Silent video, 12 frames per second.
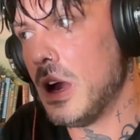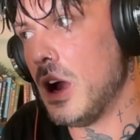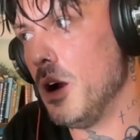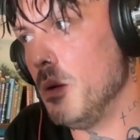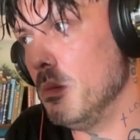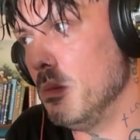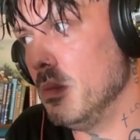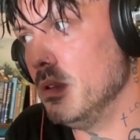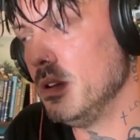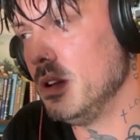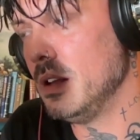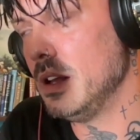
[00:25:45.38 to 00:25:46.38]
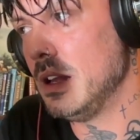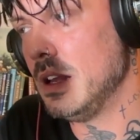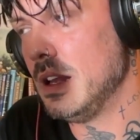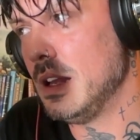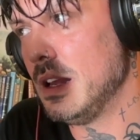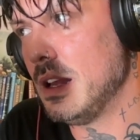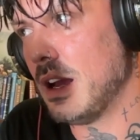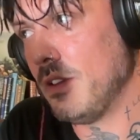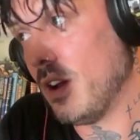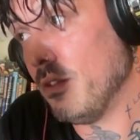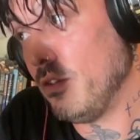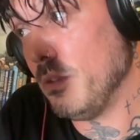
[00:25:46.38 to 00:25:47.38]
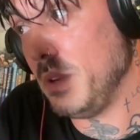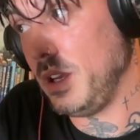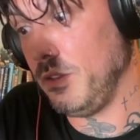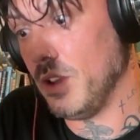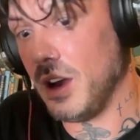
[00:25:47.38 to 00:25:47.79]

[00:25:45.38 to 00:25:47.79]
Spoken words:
And for me,